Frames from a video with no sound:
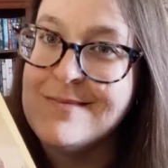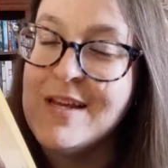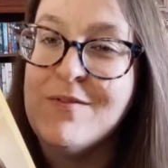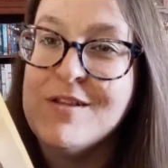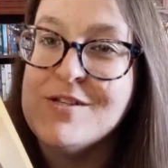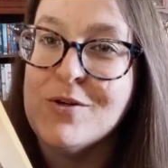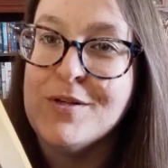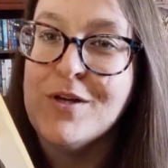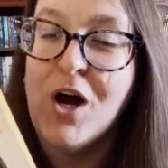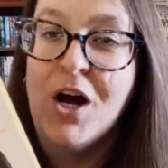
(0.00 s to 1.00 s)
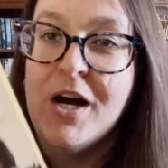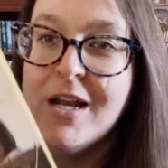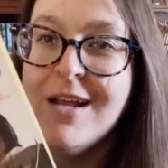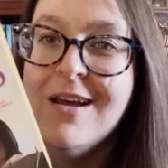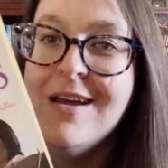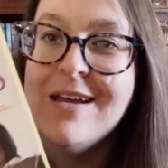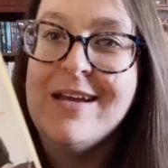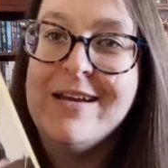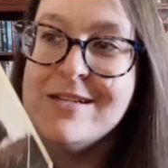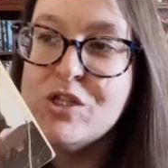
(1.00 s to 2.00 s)
even this early on,
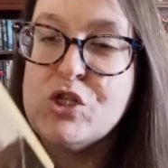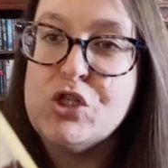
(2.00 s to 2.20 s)
is